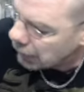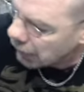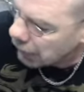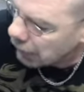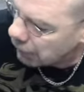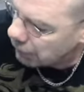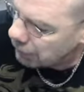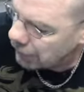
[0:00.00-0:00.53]

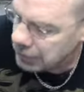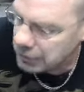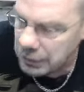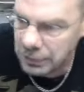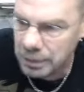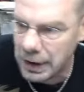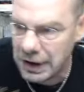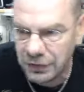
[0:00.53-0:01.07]
Um, they
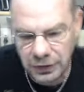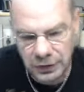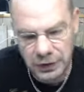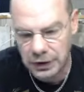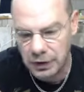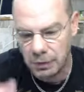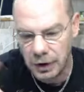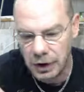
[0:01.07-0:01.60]
just
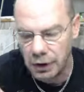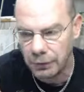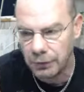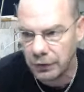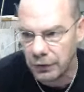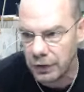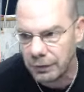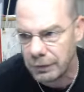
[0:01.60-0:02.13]
basically come right off
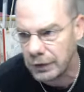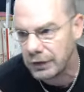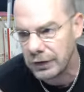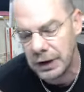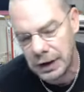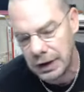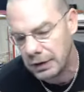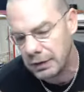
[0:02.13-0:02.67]
the surface
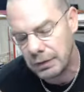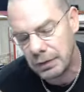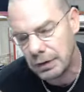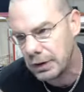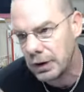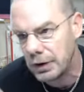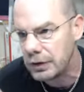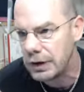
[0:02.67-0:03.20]
and,
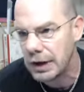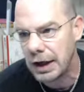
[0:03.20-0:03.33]
you know, you